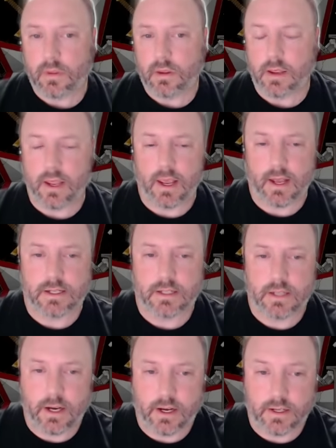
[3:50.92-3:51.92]
it
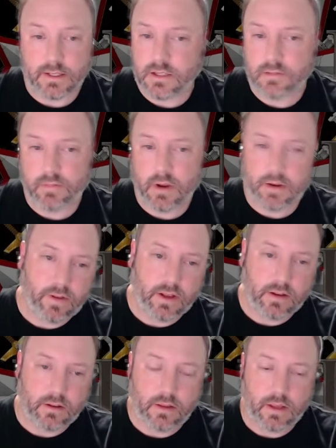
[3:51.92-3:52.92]
doesn't
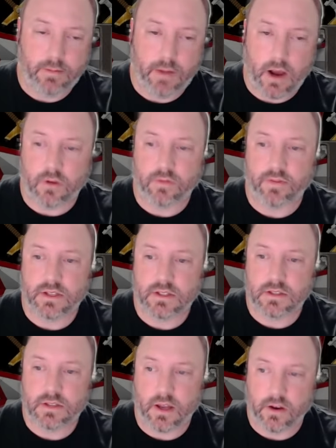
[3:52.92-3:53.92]
benefit the power
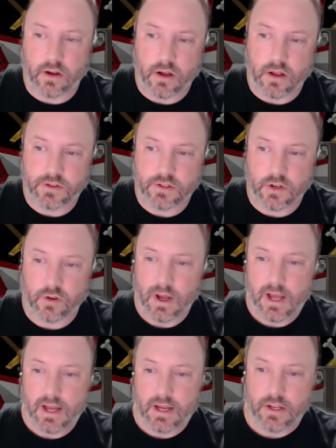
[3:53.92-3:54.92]
fists at all. So
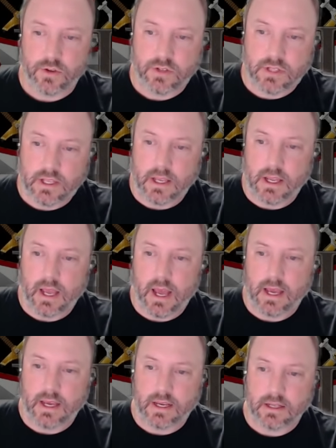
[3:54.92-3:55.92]
you see
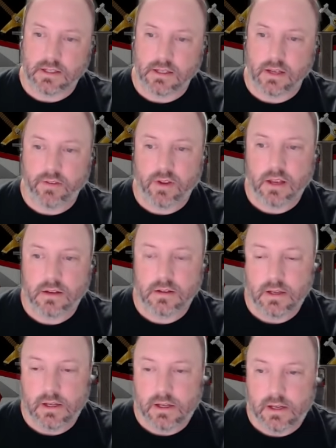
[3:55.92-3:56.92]
a significant
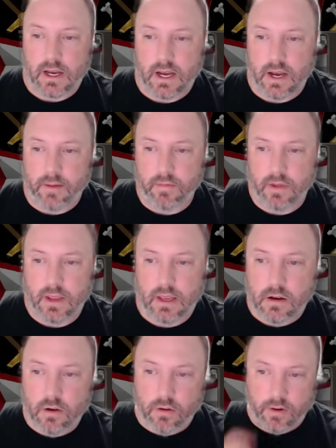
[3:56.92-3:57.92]

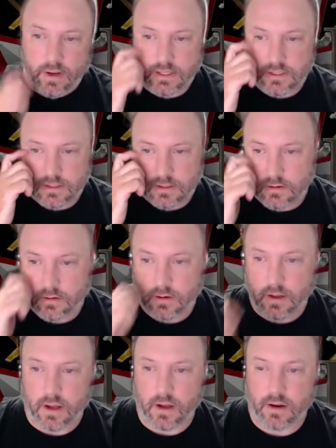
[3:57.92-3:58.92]
increase,
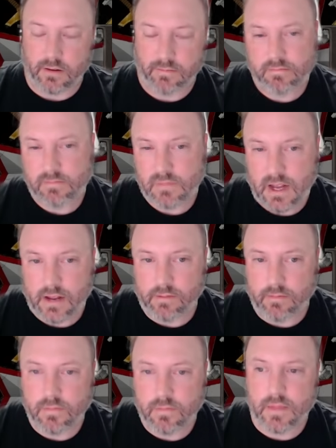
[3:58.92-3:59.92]

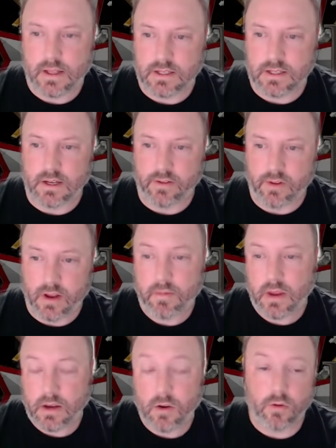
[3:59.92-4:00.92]
not significant. I
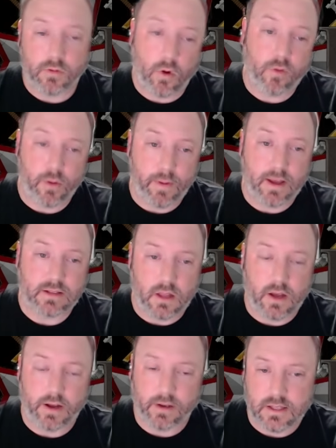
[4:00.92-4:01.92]
mean, over the
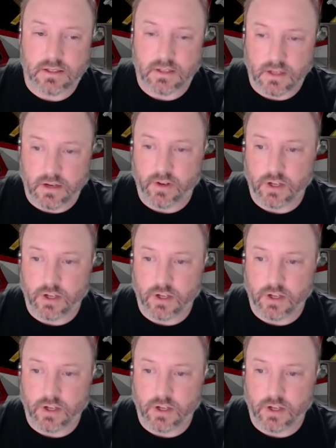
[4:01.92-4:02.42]
baseline, it's significant,